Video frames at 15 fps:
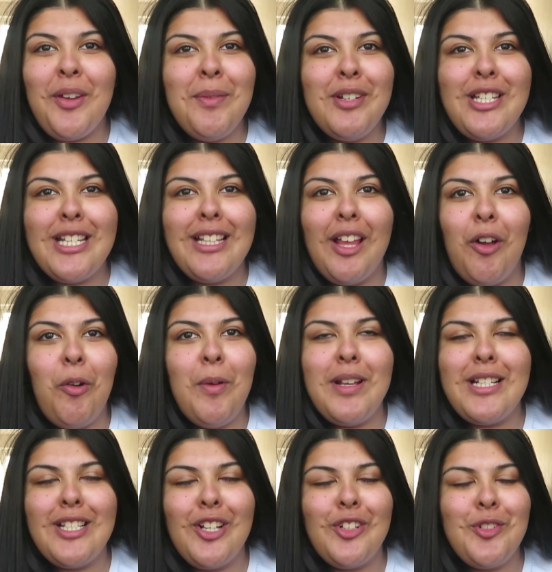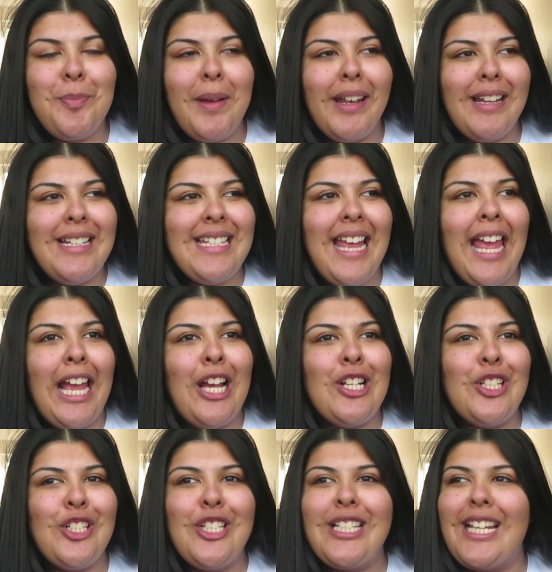which is like always such a bad idea because
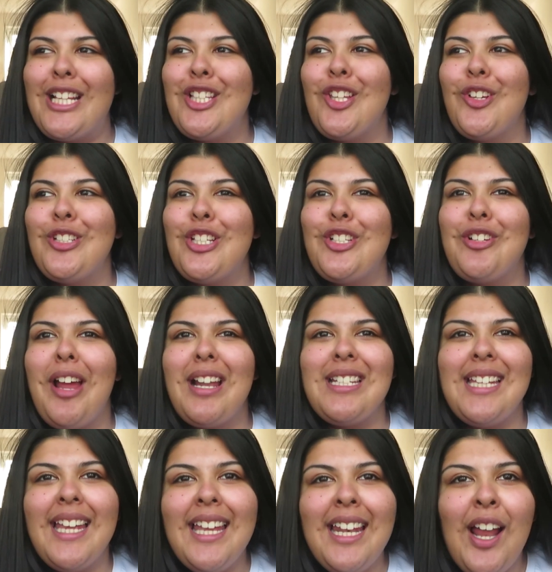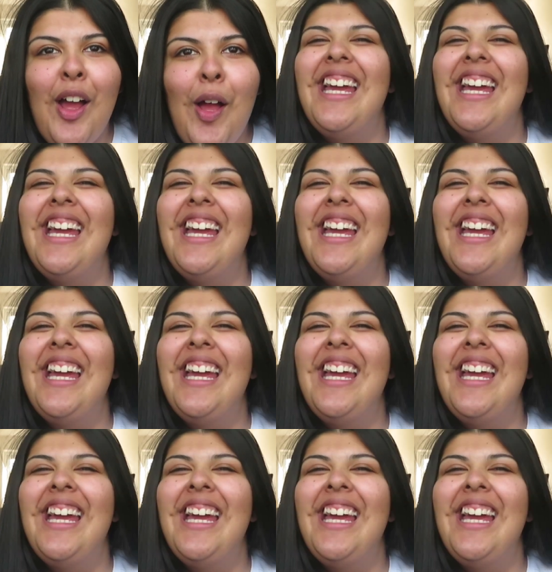I just get so distracted.